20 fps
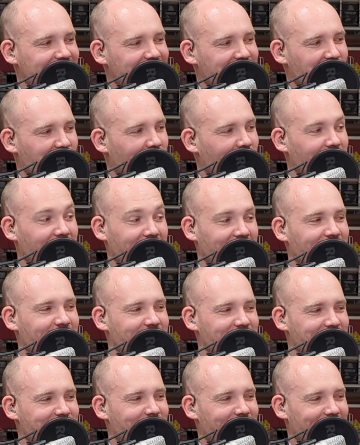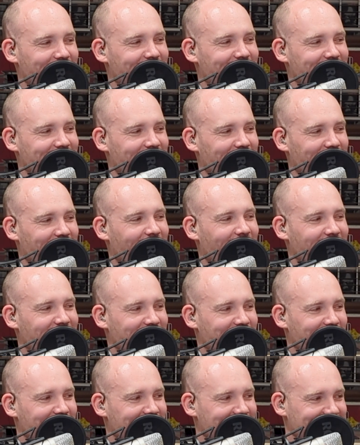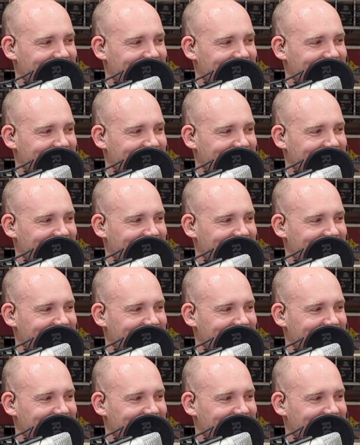Duolingo has been very kind to us.